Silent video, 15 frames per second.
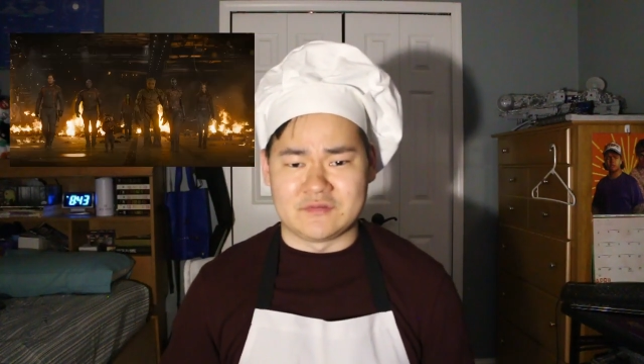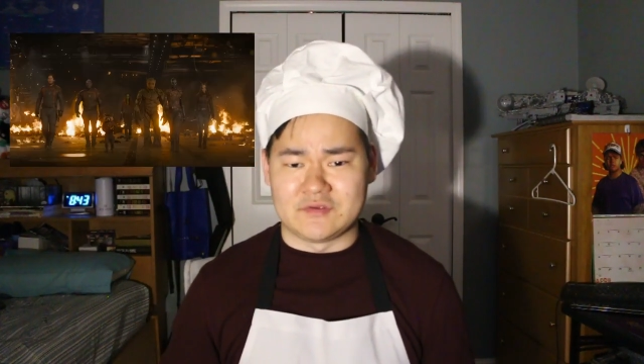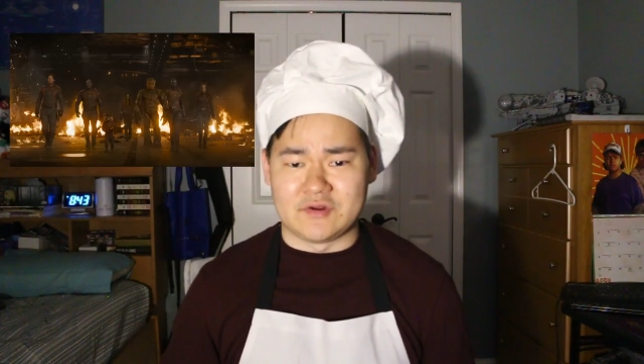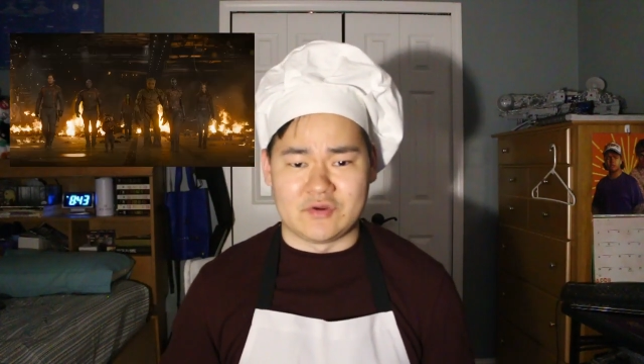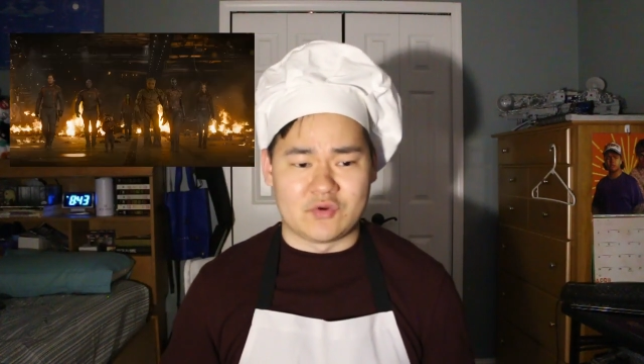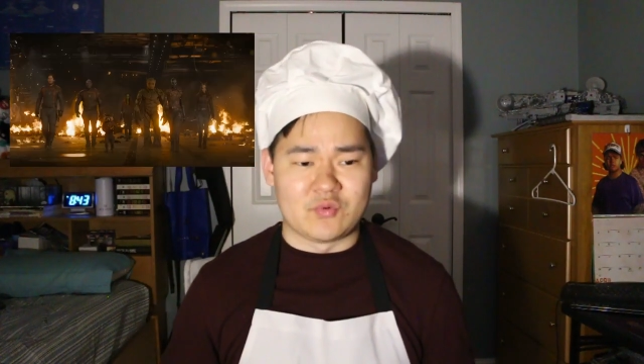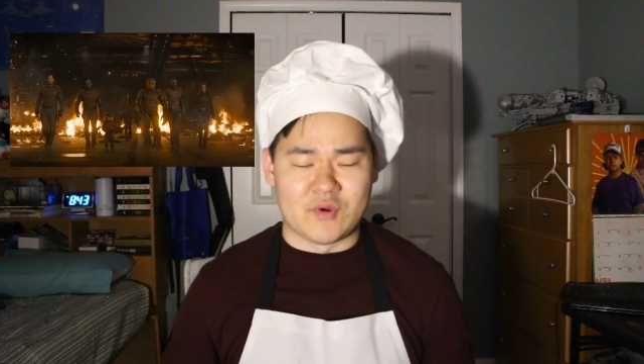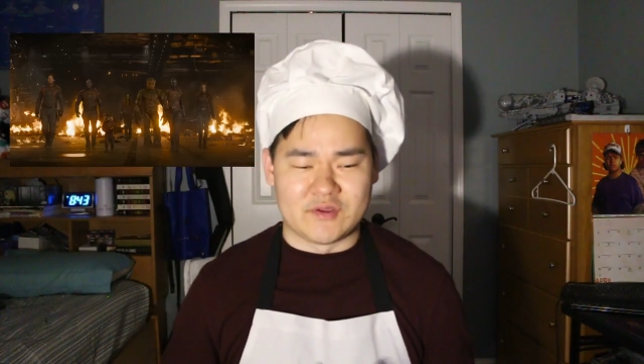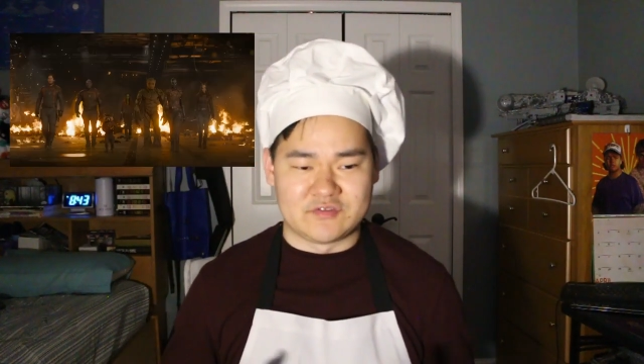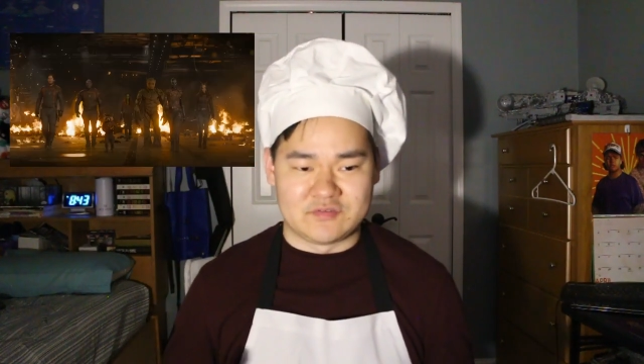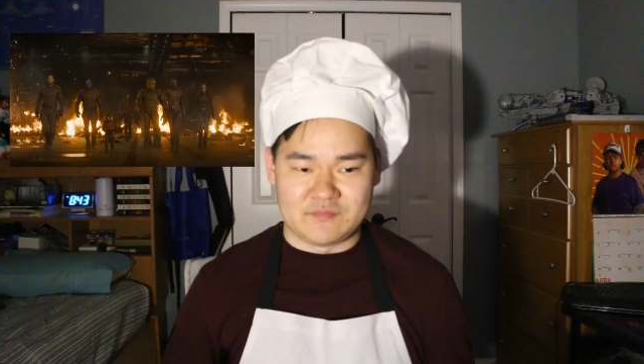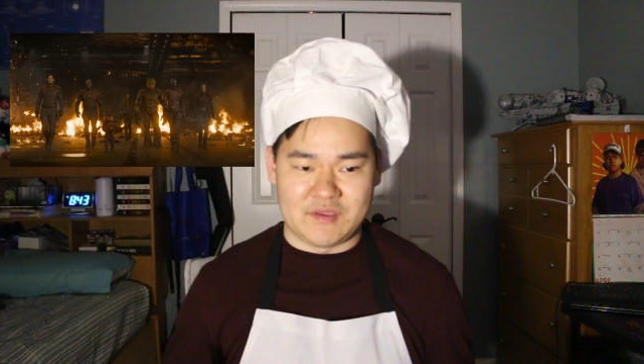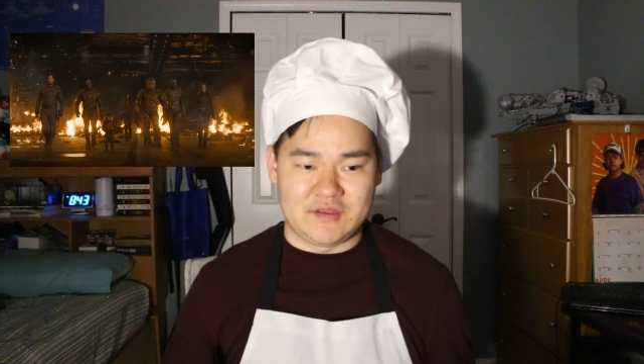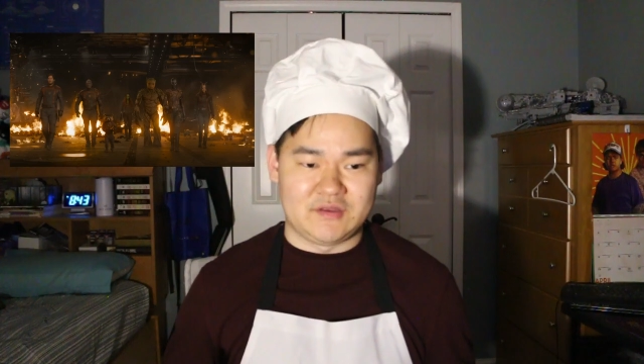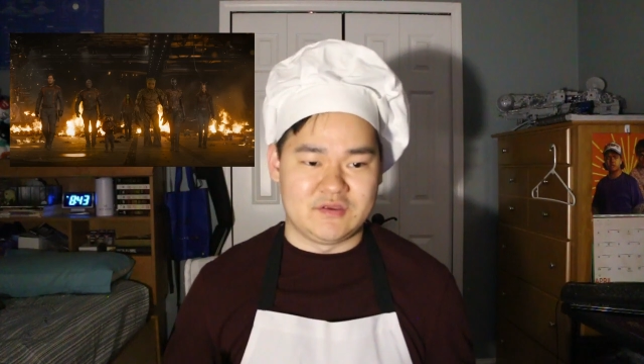
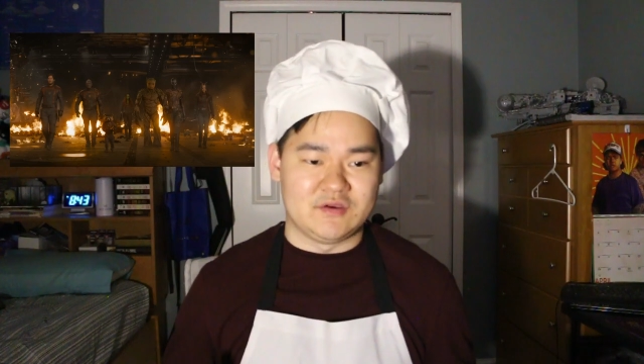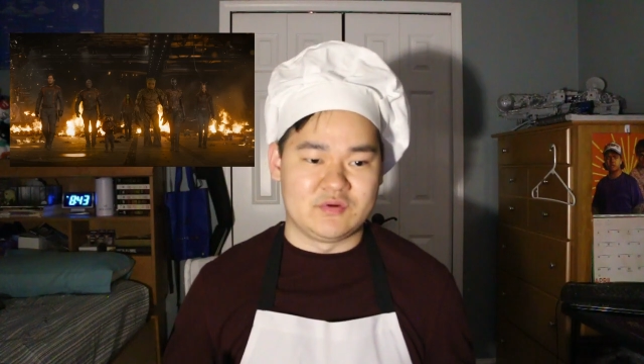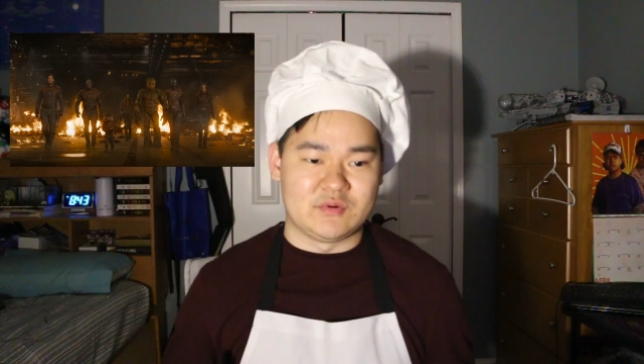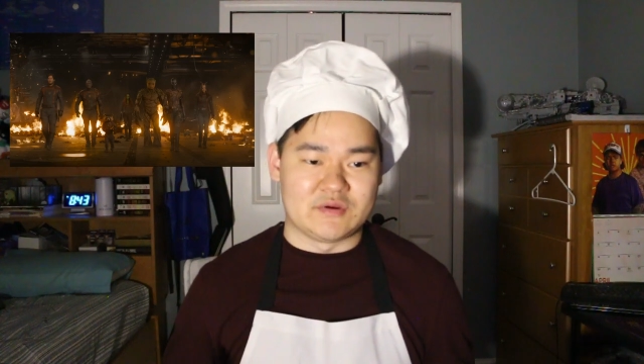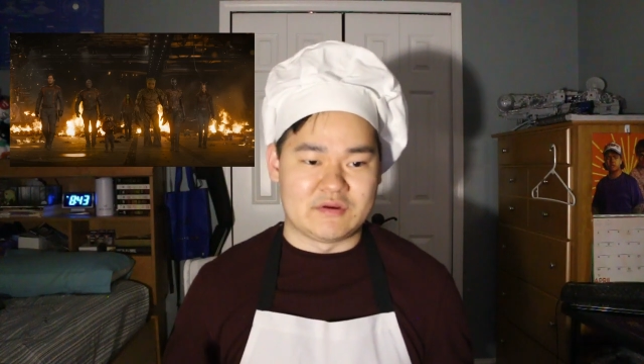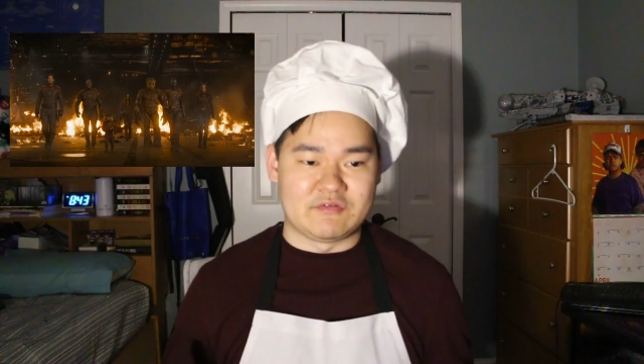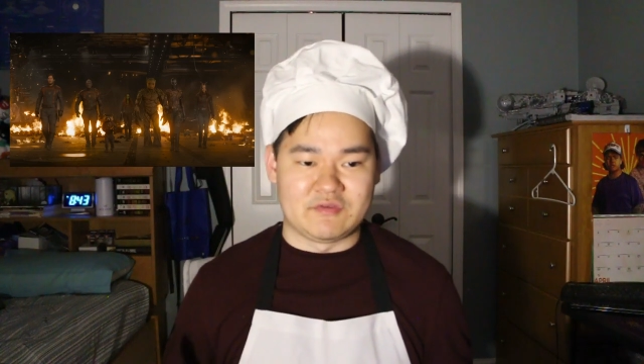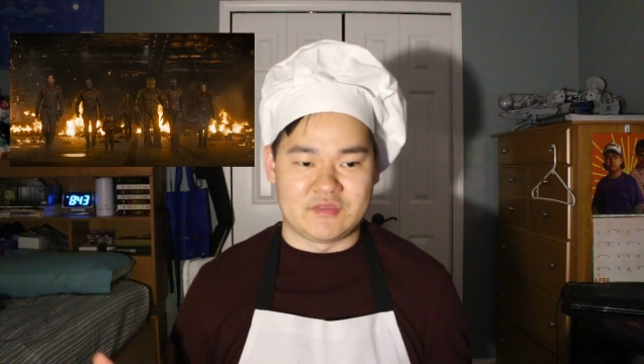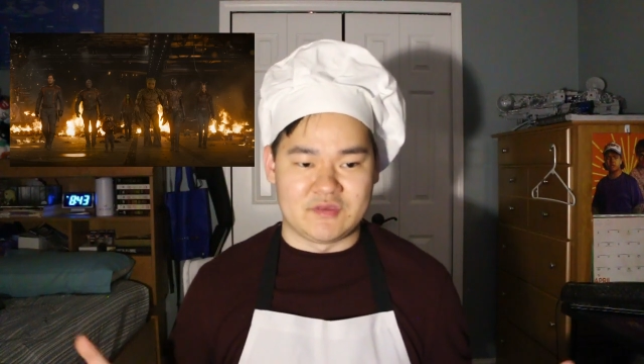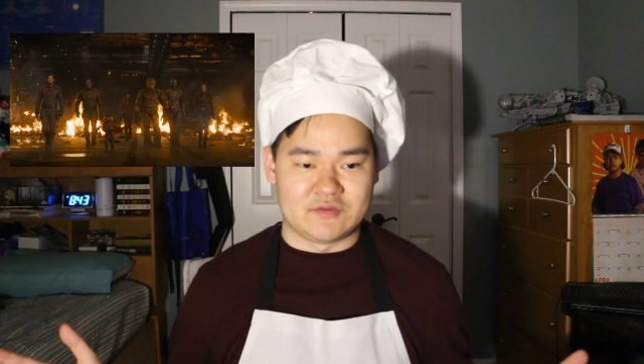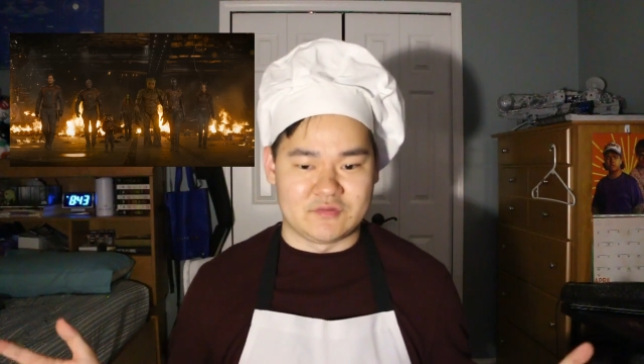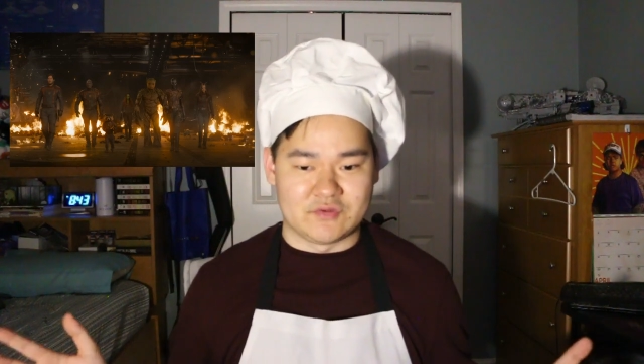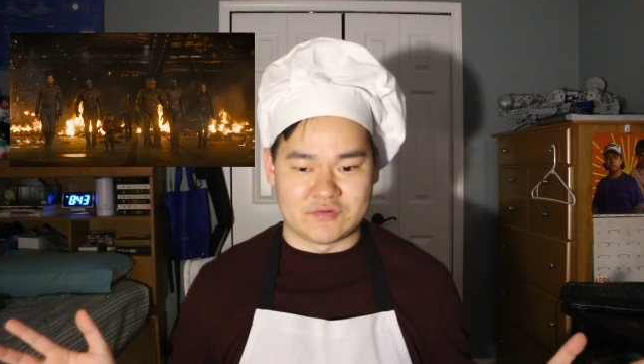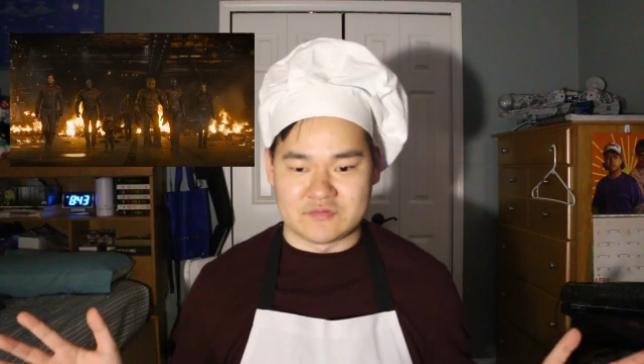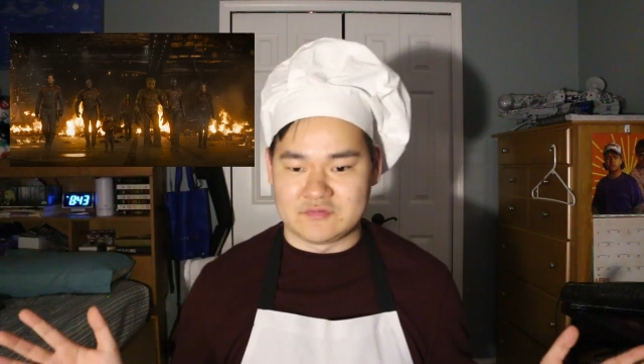Quantumania, where
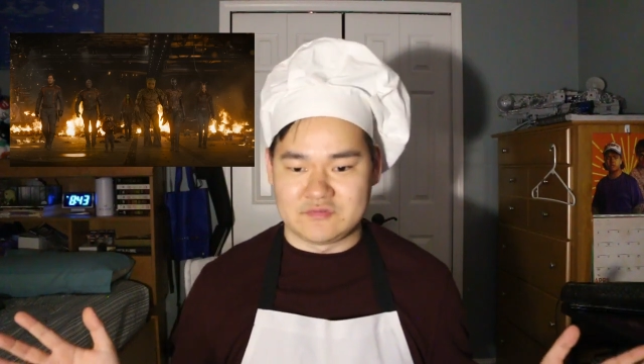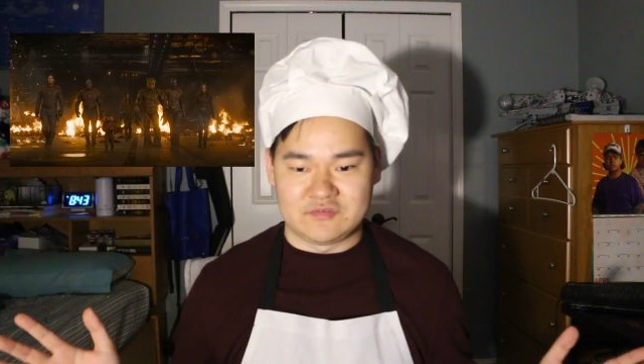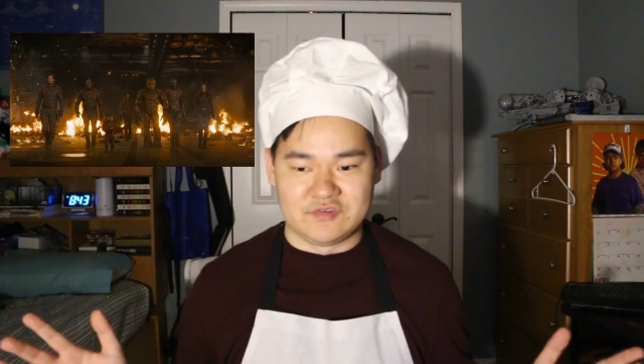everything looked